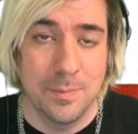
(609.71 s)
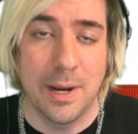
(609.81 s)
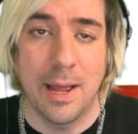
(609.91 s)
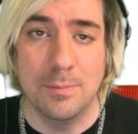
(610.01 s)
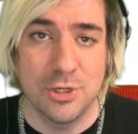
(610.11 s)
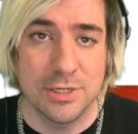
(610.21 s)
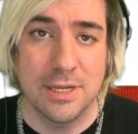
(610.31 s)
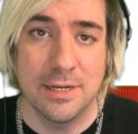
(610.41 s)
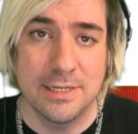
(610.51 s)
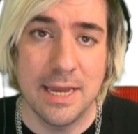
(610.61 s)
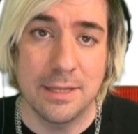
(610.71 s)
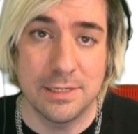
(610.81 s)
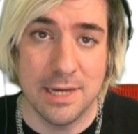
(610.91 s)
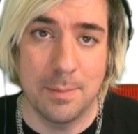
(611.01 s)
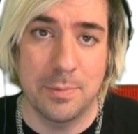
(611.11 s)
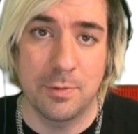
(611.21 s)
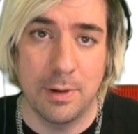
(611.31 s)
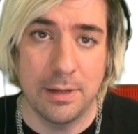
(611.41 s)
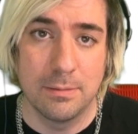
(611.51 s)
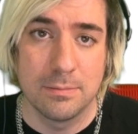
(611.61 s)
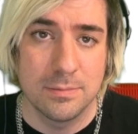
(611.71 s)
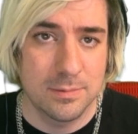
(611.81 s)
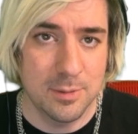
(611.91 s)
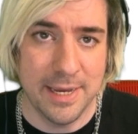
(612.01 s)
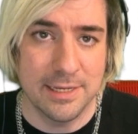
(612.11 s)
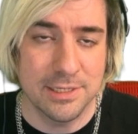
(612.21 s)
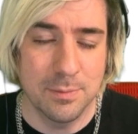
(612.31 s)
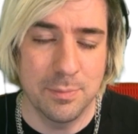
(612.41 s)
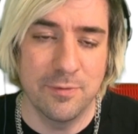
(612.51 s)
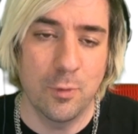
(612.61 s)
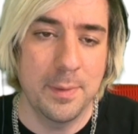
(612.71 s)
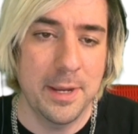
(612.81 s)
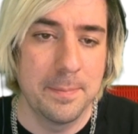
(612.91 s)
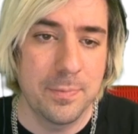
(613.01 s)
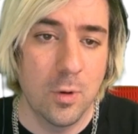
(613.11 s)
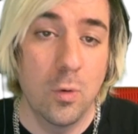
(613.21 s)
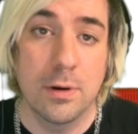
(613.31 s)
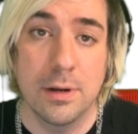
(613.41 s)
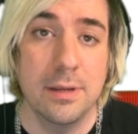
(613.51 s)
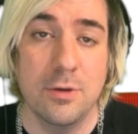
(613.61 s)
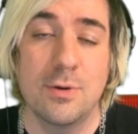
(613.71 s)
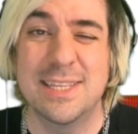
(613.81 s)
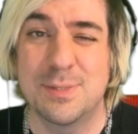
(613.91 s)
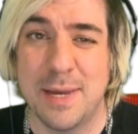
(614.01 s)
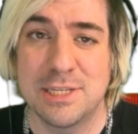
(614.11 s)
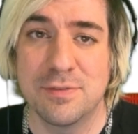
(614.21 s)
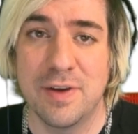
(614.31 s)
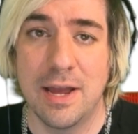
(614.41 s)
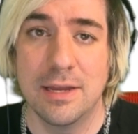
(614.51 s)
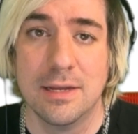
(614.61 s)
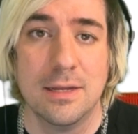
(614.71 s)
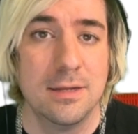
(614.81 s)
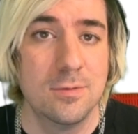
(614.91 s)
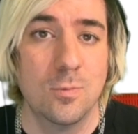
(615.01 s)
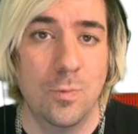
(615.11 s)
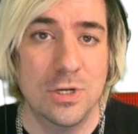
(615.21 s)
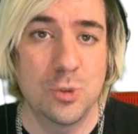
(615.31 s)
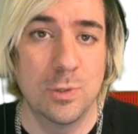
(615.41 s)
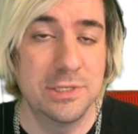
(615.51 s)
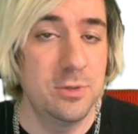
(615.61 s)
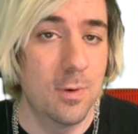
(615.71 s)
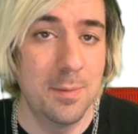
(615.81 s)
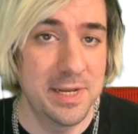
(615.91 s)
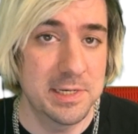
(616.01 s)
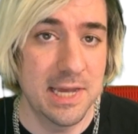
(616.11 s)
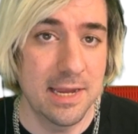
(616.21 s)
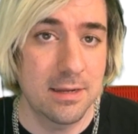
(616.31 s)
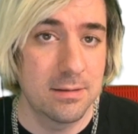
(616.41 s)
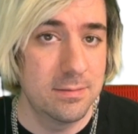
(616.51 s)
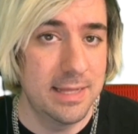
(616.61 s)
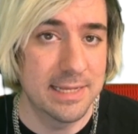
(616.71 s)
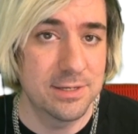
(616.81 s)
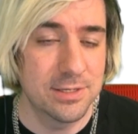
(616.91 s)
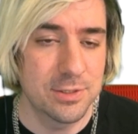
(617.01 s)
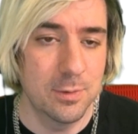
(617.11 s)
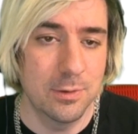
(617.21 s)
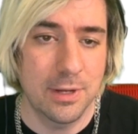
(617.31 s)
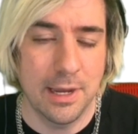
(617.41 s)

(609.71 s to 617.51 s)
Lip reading: But I'm just going to take the top 3 to make it simple for me. Or you can specify which ones you want me to take. That's also okay.